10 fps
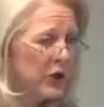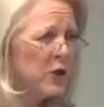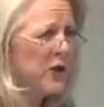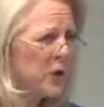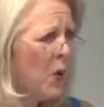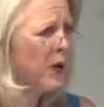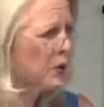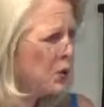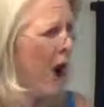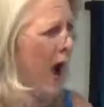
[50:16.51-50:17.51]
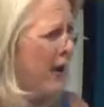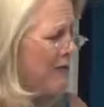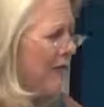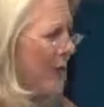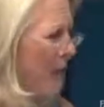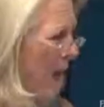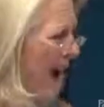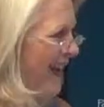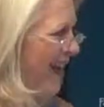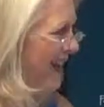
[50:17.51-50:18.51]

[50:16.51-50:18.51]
you and you want to try it for a while,